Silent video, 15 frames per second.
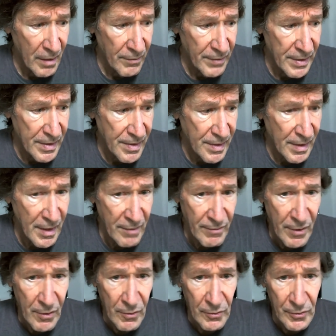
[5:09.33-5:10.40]

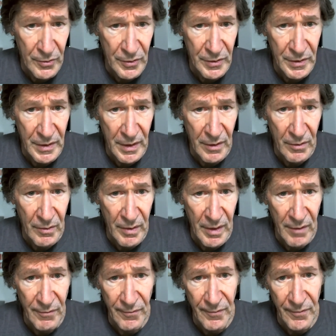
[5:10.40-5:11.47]
slaveholders, you know,
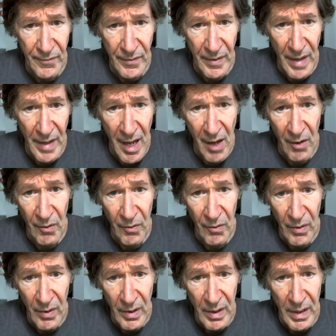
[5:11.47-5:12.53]
if how
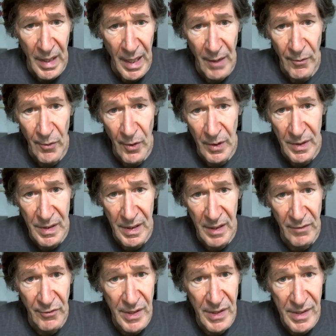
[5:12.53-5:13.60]
wrong
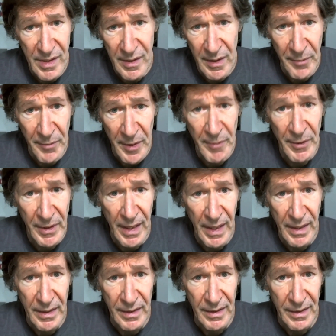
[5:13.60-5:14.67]
slavery is, and then people get
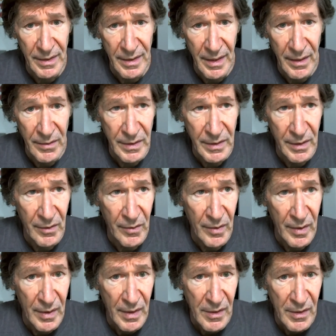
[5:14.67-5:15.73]
it, you know. So
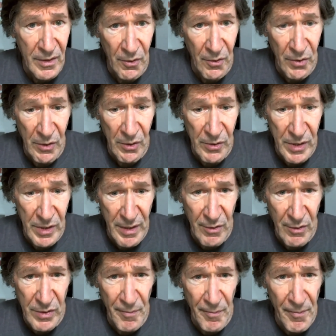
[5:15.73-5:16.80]
that
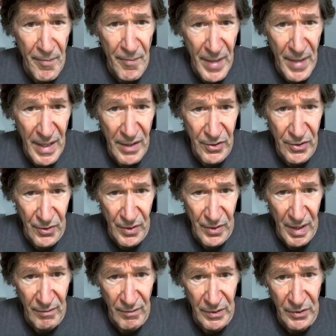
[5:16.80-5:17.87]
was a major
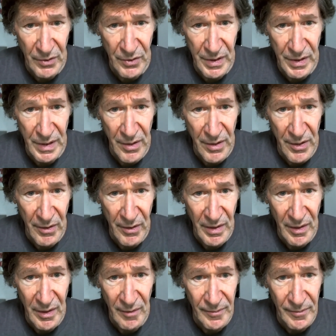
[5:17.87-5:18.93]
evolution in their
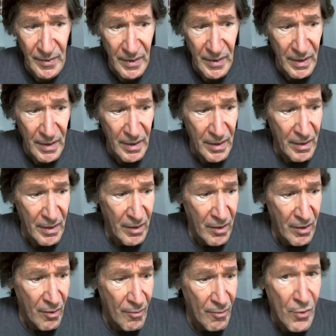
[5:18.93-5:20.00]

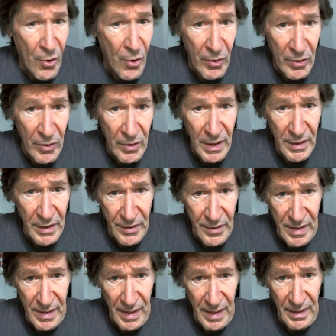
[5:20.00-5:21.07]
moral
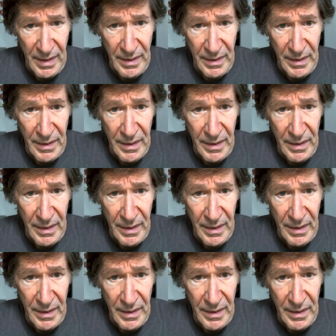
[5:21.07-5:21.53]
understanding.